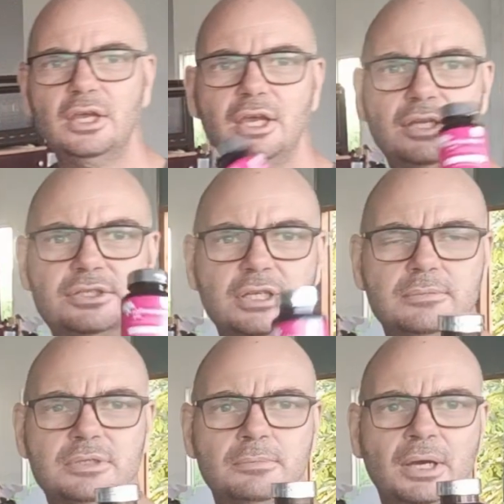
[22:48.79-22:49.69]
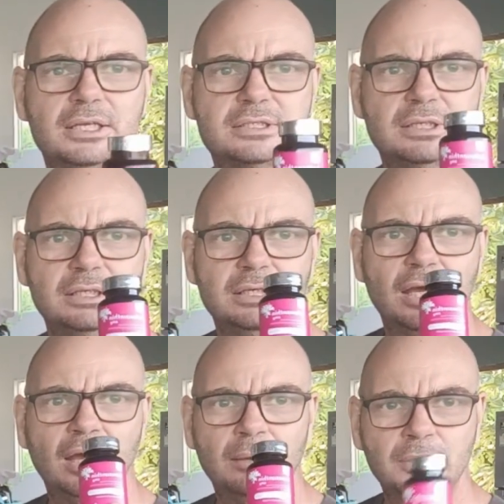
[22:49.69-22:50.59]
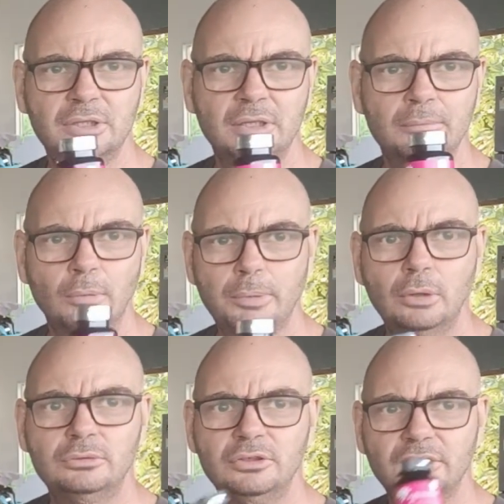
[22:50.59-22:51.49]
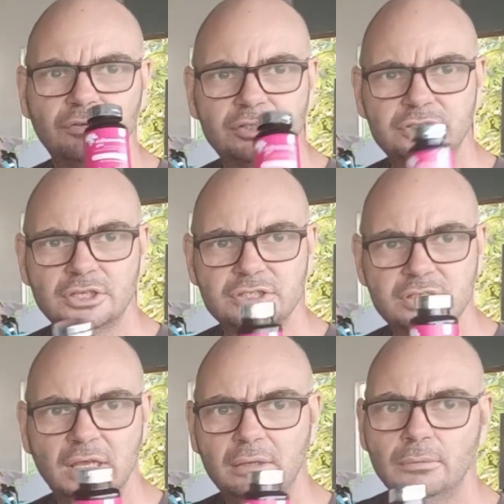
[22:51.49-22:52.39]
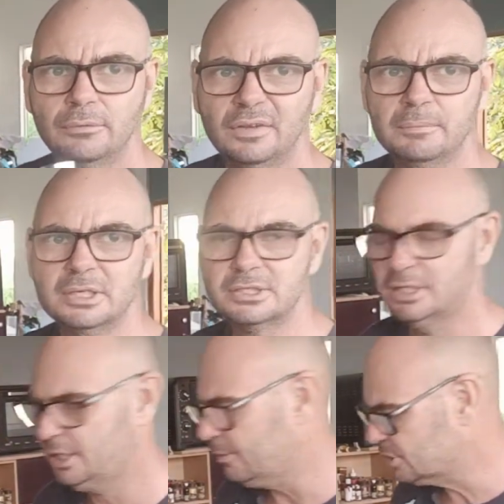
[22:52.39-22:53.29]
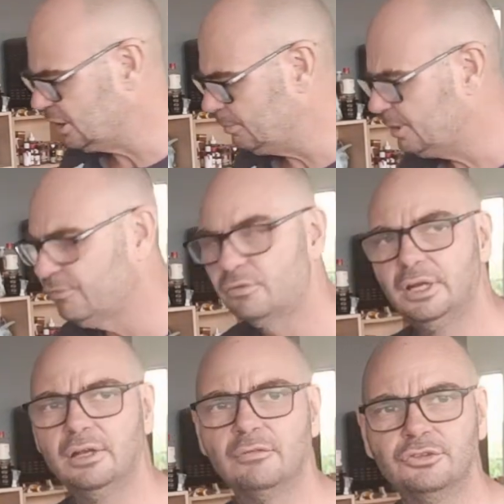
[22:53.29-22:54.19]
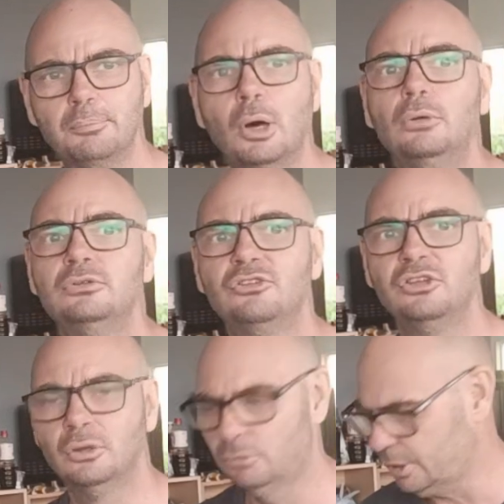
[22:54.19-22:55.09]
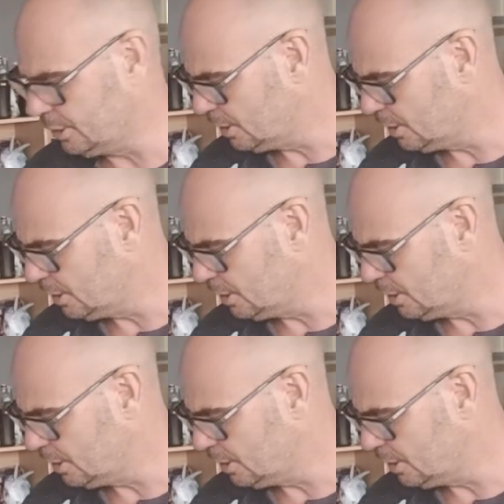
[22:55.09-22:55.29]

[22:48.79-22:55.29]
it seems it makes the amygdalin more potent if I just take it with vitamin C, and I was a little bit afraid of the potency already.